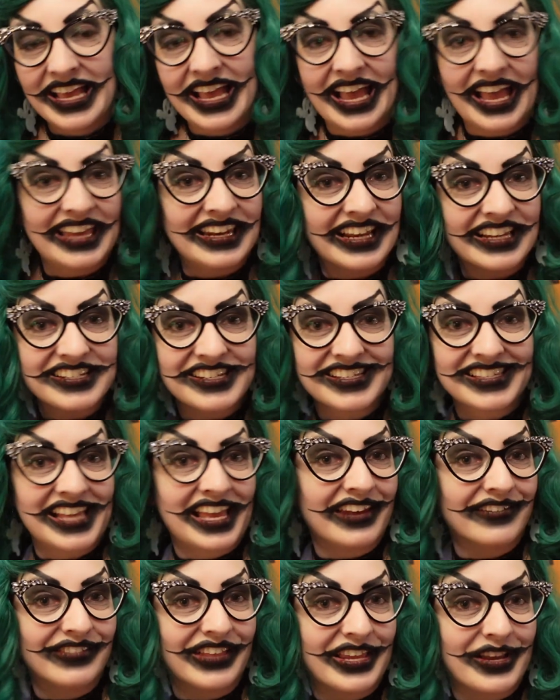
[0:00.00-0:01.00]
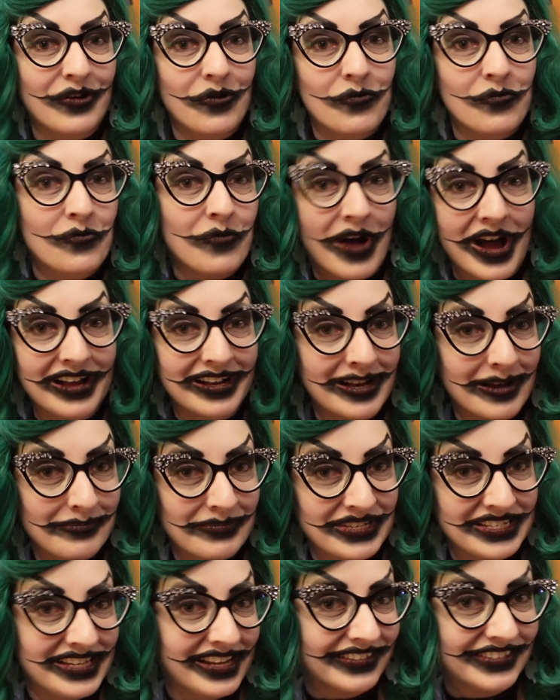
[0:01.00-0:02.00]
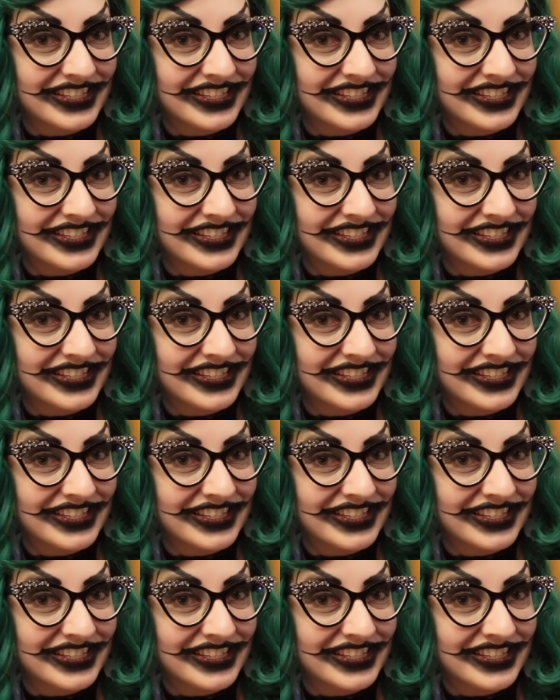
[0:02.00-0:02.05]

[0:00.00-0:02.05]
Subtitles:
and I just kind of like walk up and down